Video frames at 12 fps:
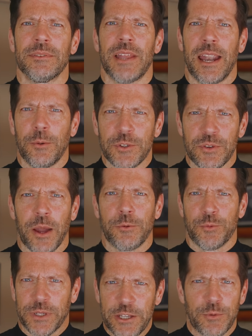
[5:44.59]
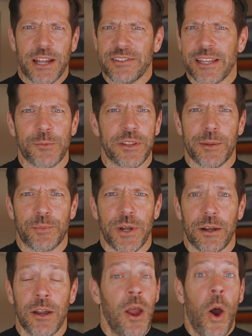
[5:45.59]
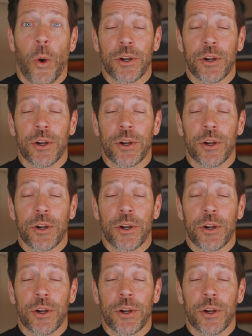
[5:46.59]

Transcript: that I was I was really wrestling with in prayer.